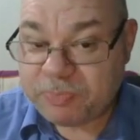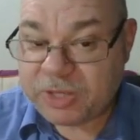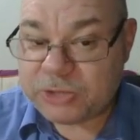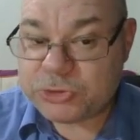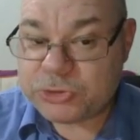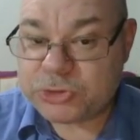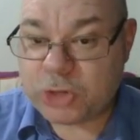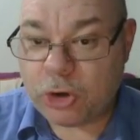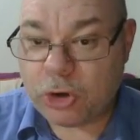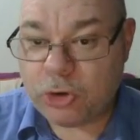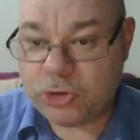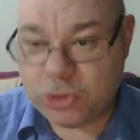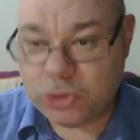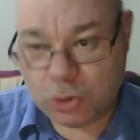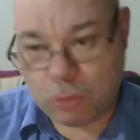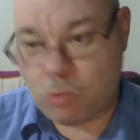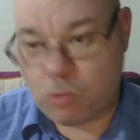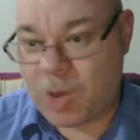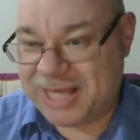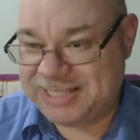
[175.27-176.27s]
So you're
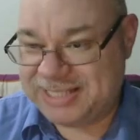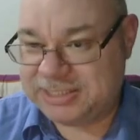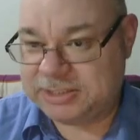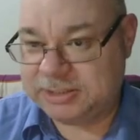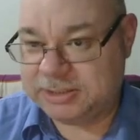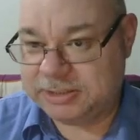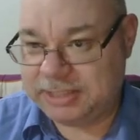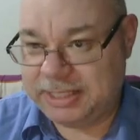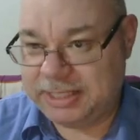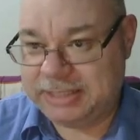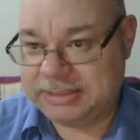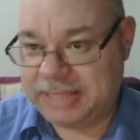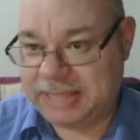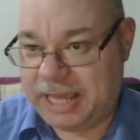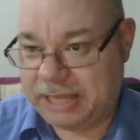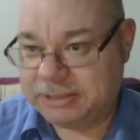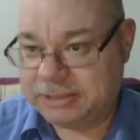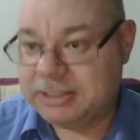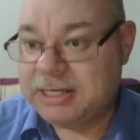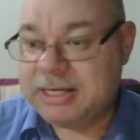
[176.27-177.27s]
wasted in
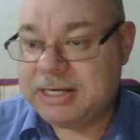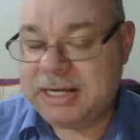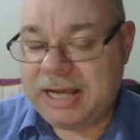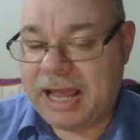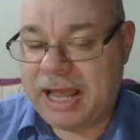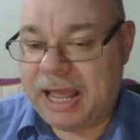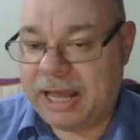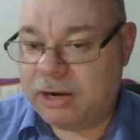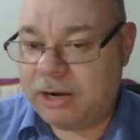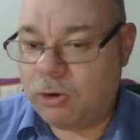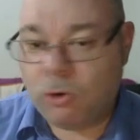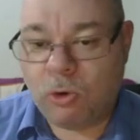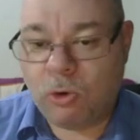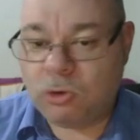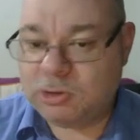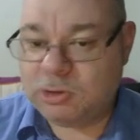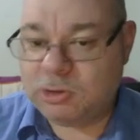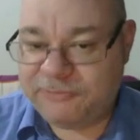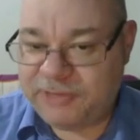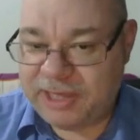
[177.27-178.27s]
that. And
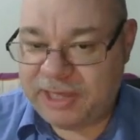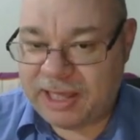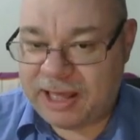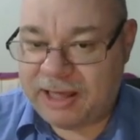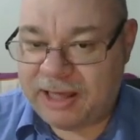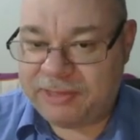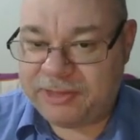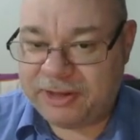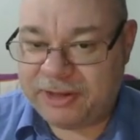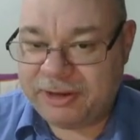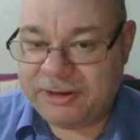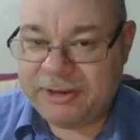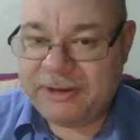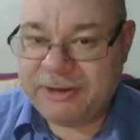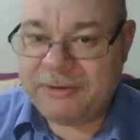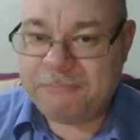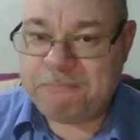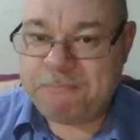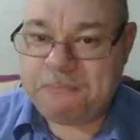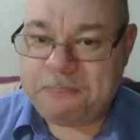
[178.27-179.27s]
all of the other
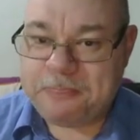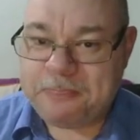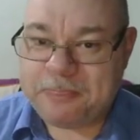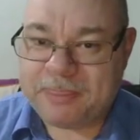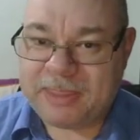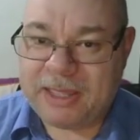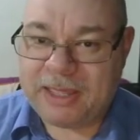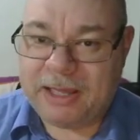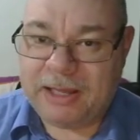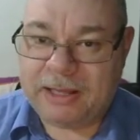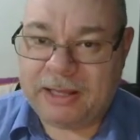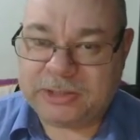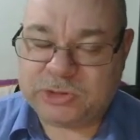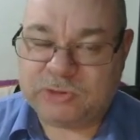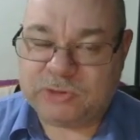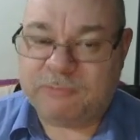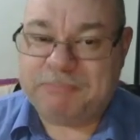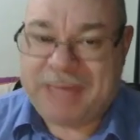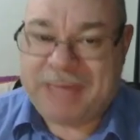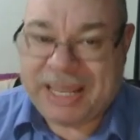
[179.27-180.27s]

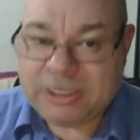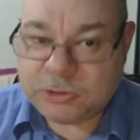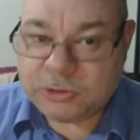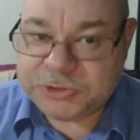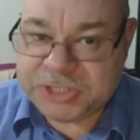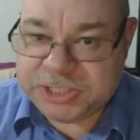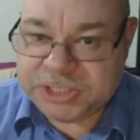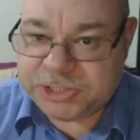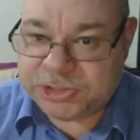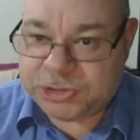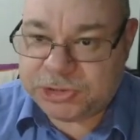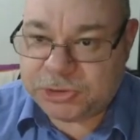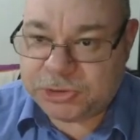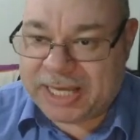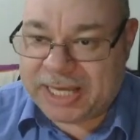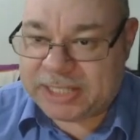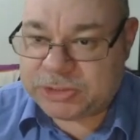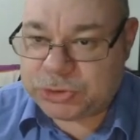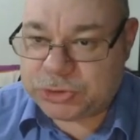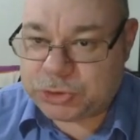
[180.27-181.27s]
sort of penalties that you
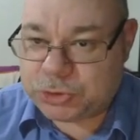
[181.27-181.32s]
get as a